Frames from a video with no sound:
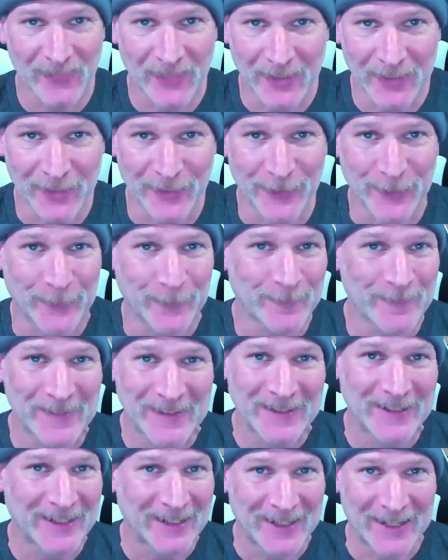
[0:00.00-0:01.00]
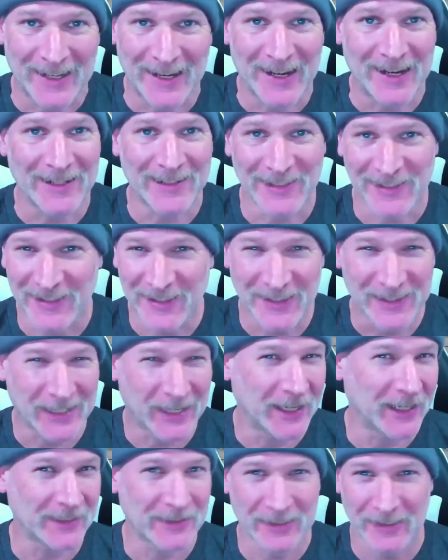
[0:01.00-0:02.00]
you know, I just
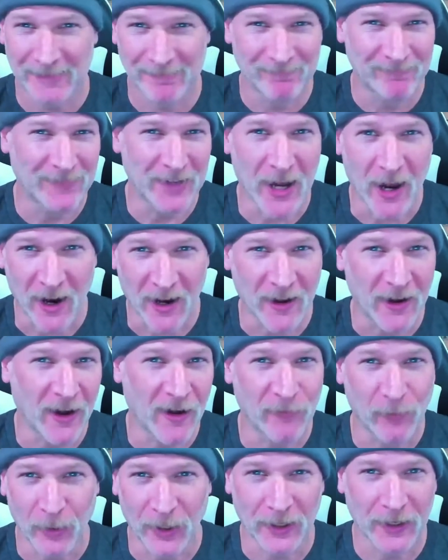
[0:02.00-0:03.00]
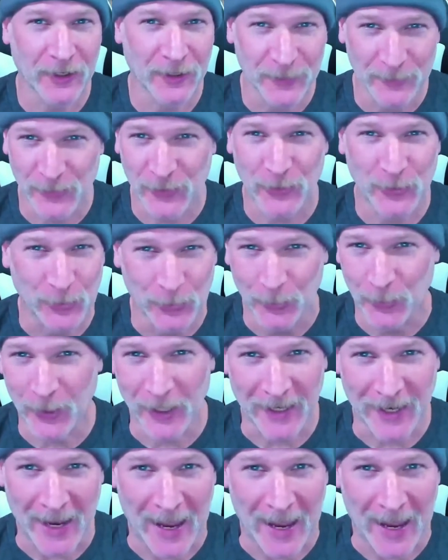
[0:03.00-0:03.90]
thought knockoff when it comes to like